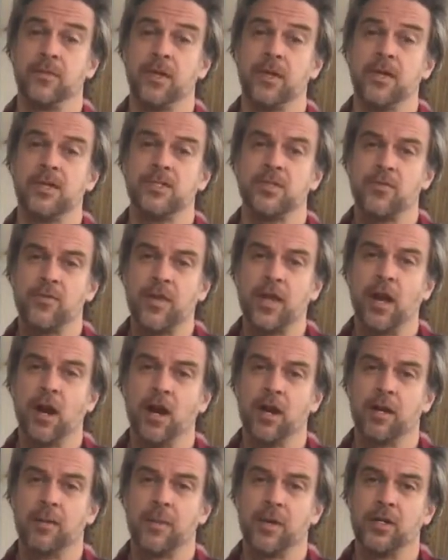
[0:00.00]
So think
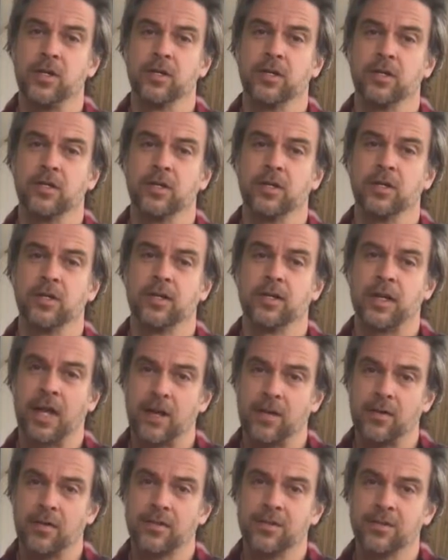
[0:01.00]
hard about your
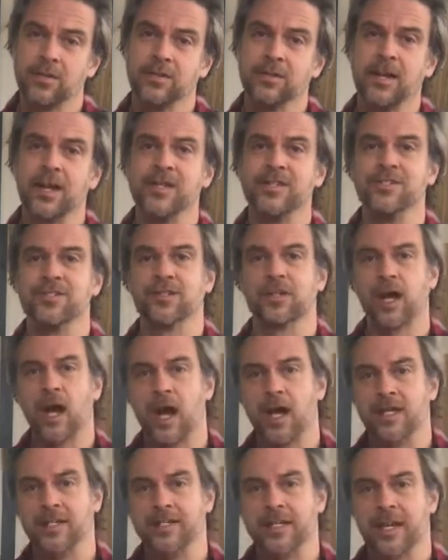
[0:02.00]
character and your
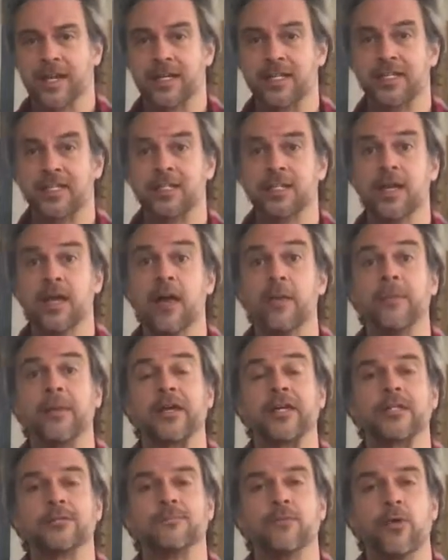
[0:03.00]
context,
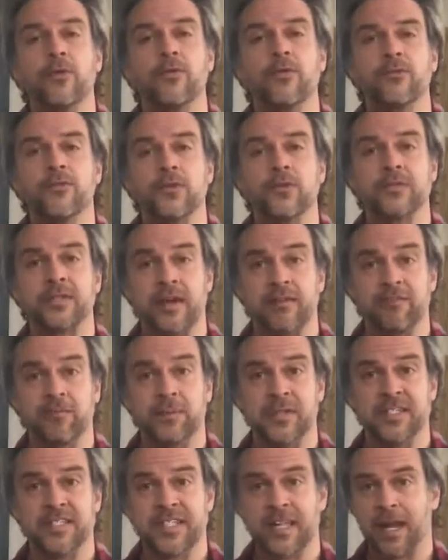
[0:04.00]
because both of those have to be
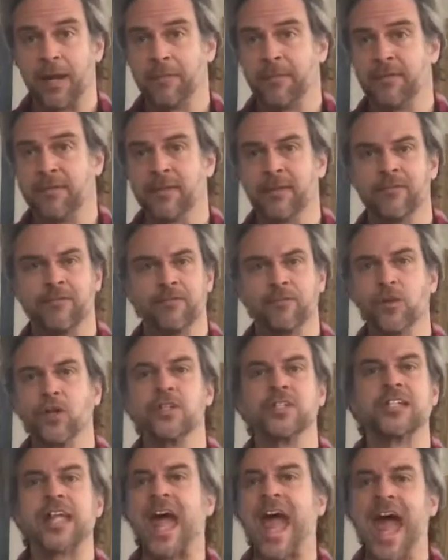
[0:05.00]
set up in the first
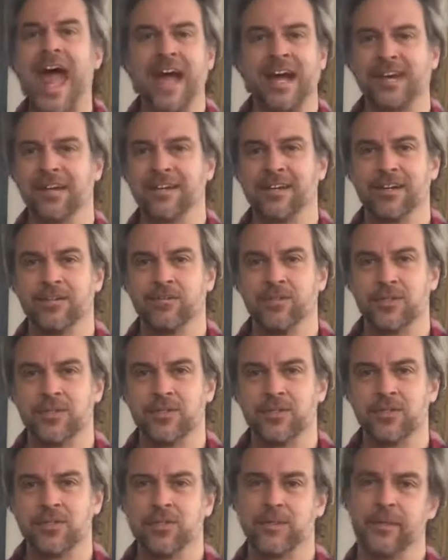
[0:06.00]
act of your
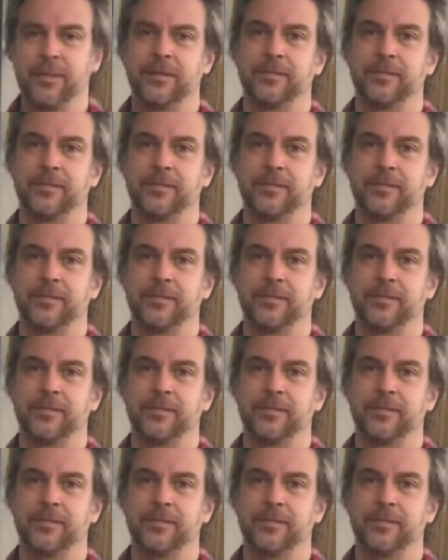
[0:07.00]
story.